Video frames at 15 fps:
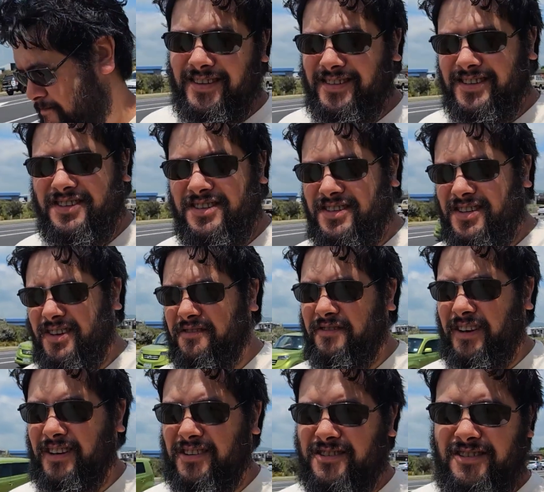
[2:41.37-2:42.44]
This
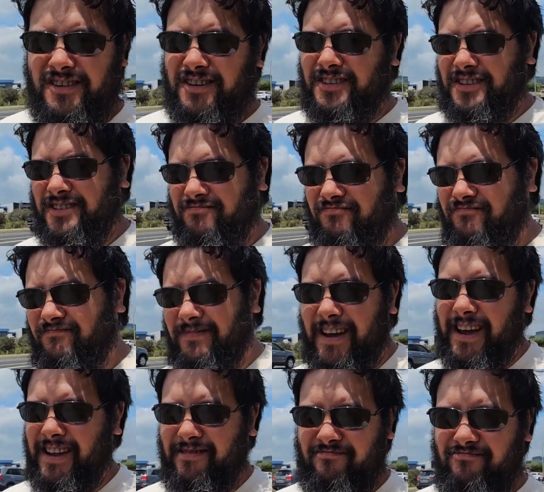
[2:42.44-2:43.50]
event kind of
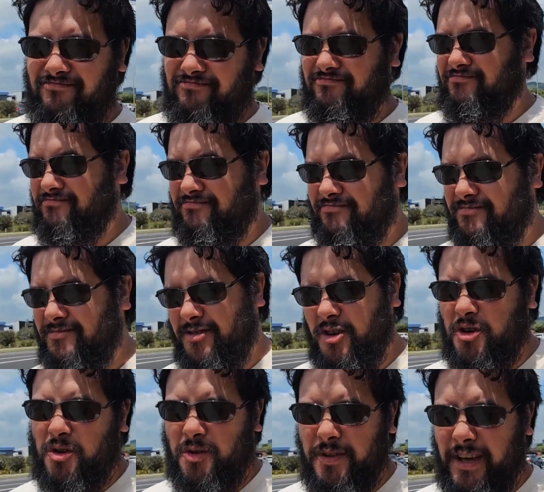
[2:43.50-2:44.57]
ain't
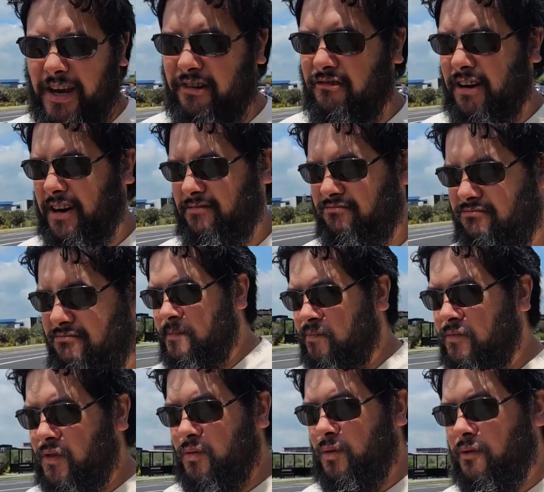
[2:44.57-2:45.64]
all that great.
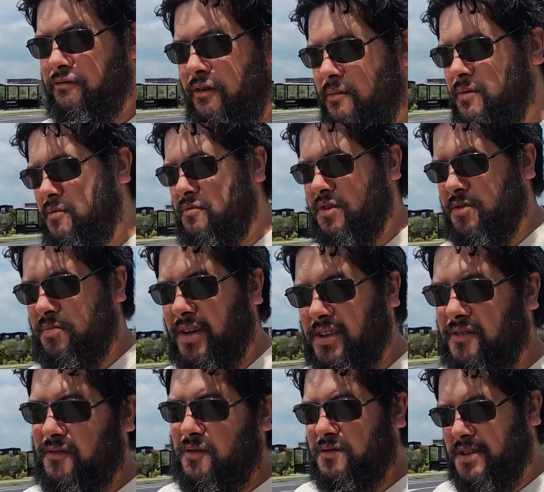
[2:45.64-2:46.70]
Well, from the
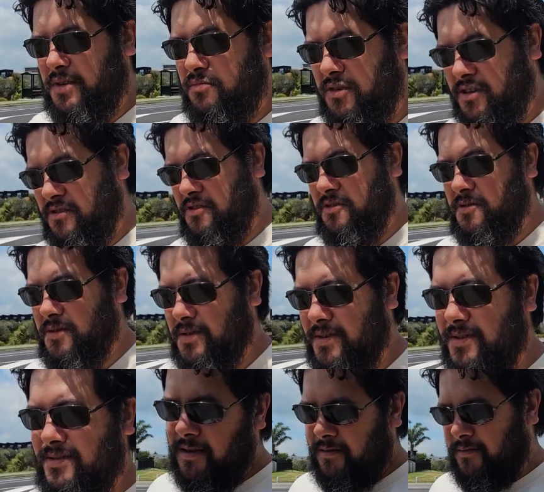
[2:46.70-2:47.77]
perspective of someone who,
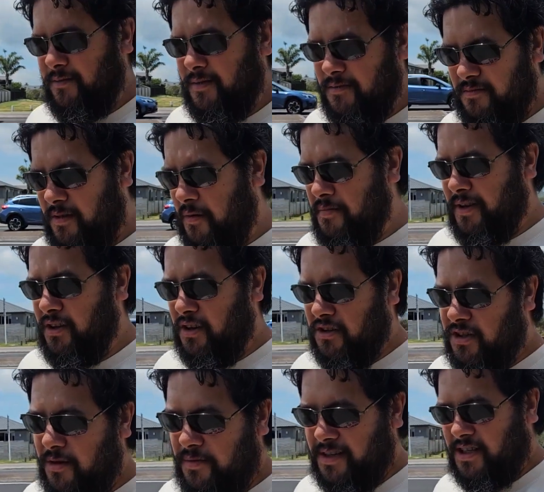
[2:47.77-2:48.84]
well, I mean, not
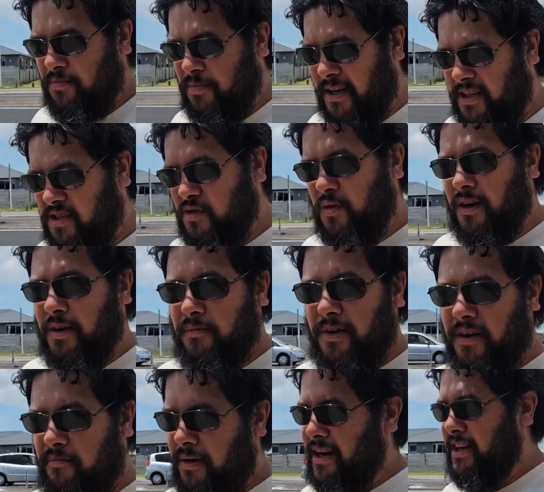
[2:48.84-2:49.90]
so much spends quite a
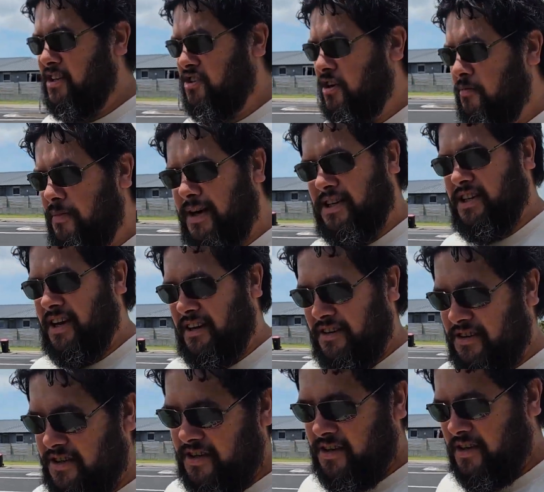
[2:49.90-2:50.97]
bit of money so much
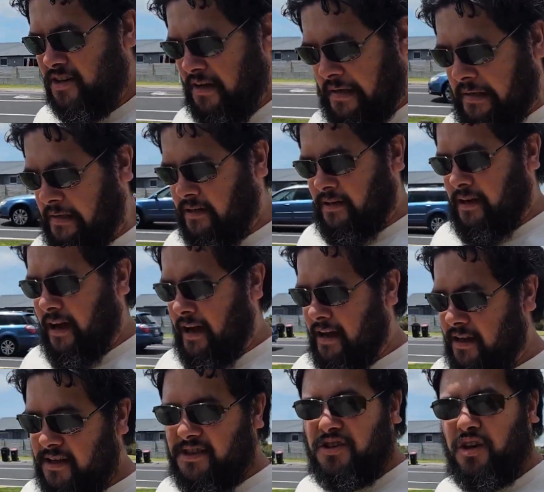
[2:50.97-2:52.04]
as
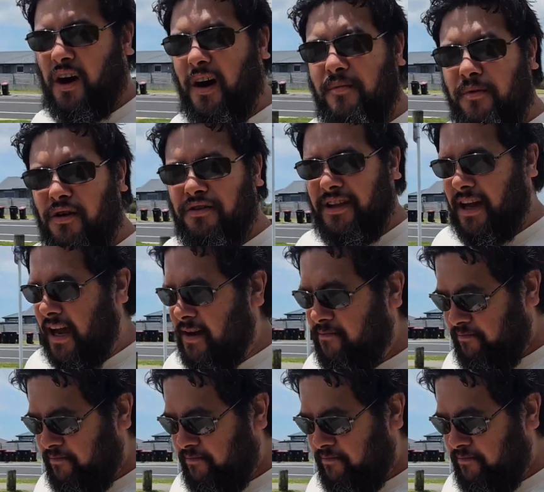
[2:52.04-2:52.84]
time on the game.